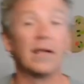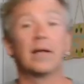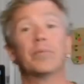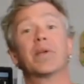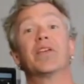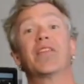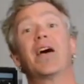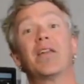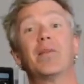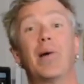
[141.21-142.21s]
Because
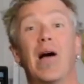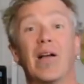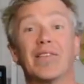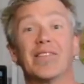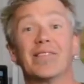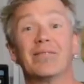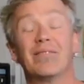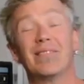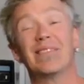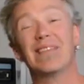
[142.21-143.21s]
out of the box,
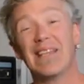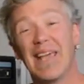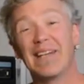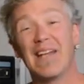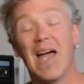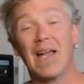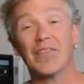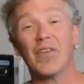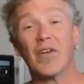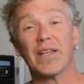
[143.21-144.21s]
it had
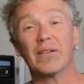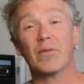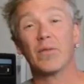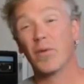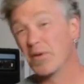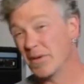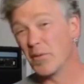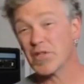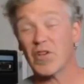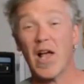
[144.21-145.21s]
9s on it,
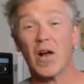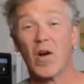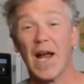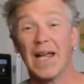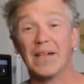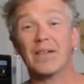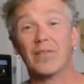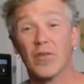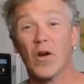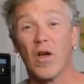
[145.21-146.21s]
which are not great
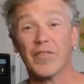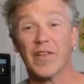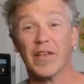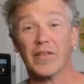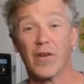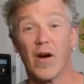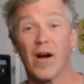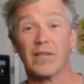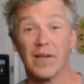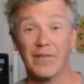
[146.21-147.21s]
for an offset
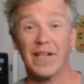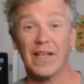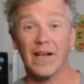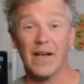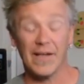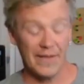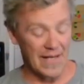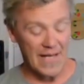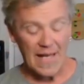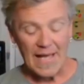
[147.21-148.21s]
guitar of any kind.
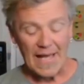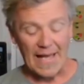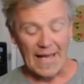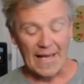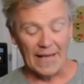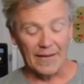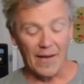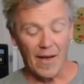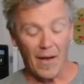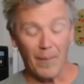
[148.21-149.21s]
And
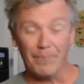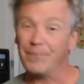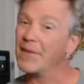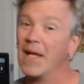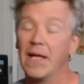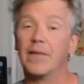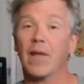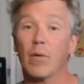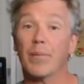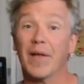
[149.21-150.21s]

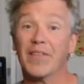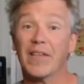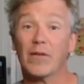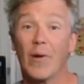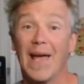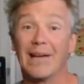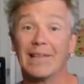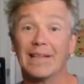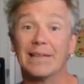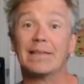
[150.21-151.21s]
they were buzzy and
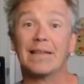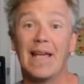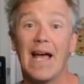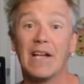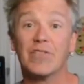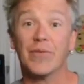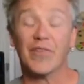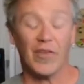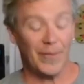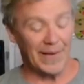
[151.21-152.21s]
rattly. The action was
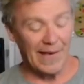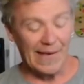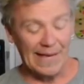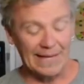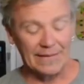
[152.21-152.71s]
a little bit high.